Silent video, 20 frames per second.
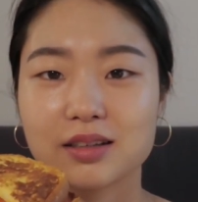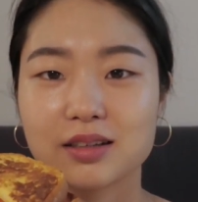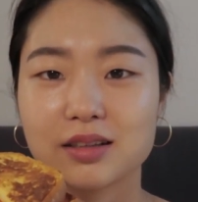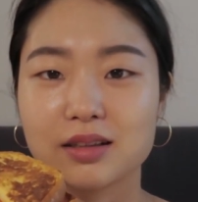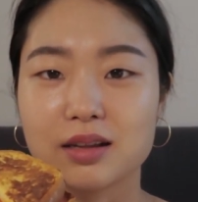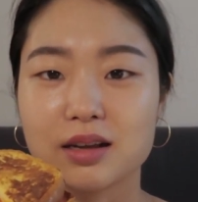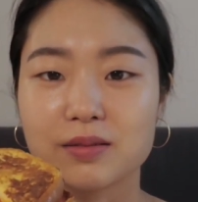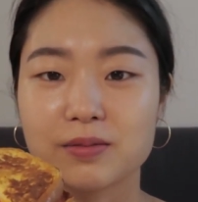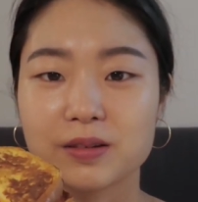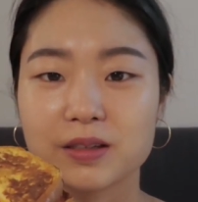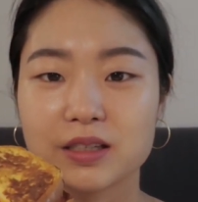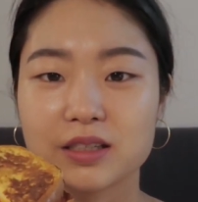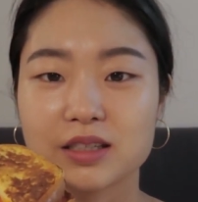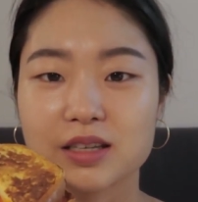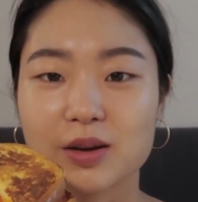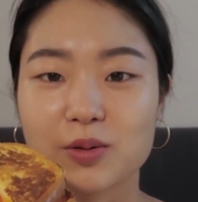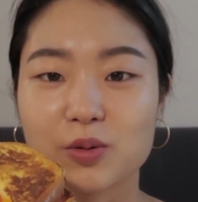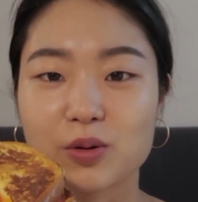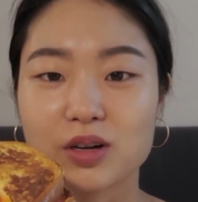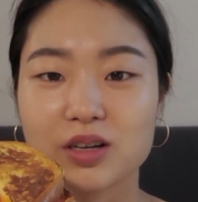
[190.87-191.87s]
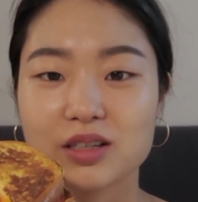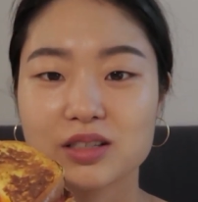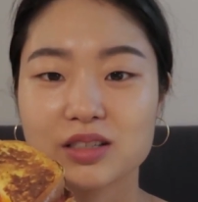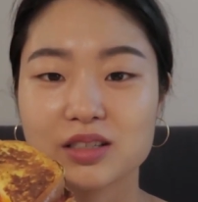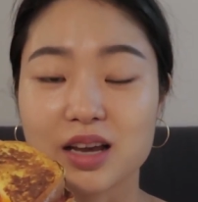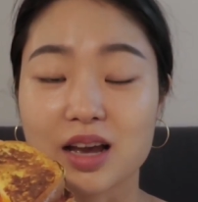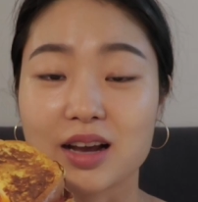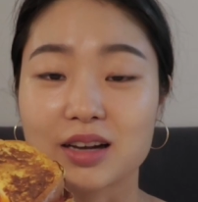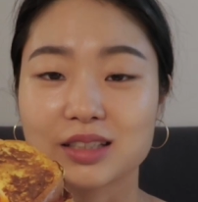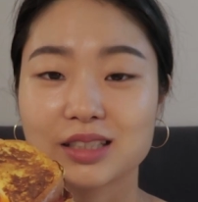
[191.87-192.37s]
lovely sandwich,
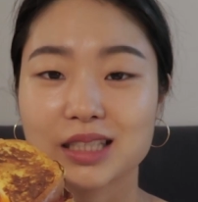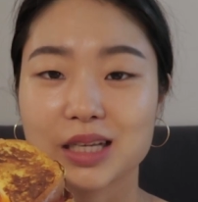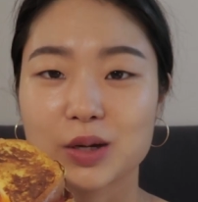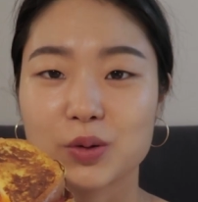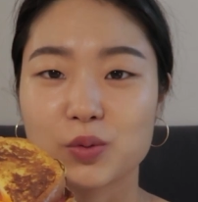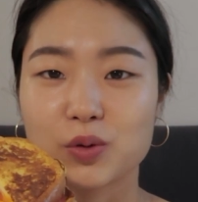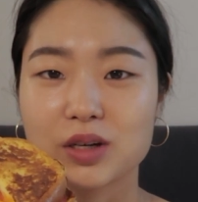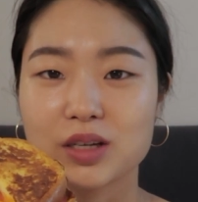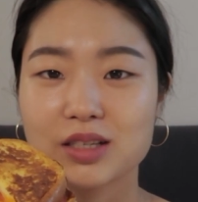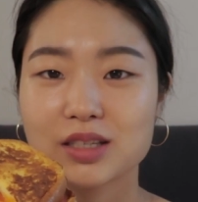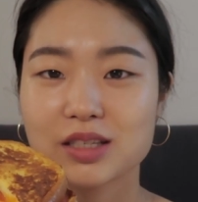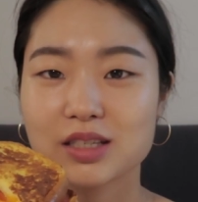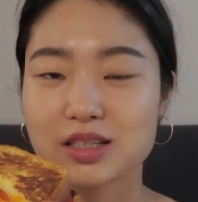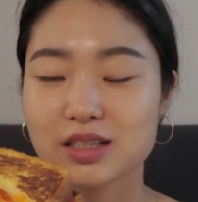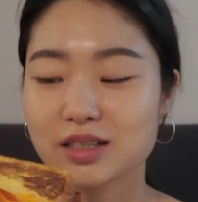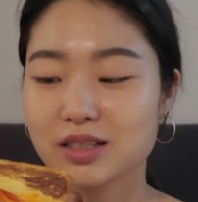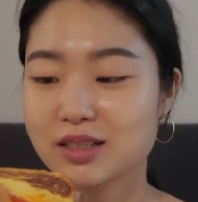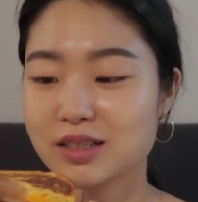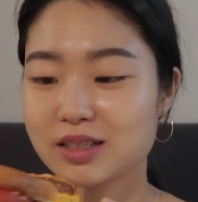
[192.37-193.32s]
egg sandwich.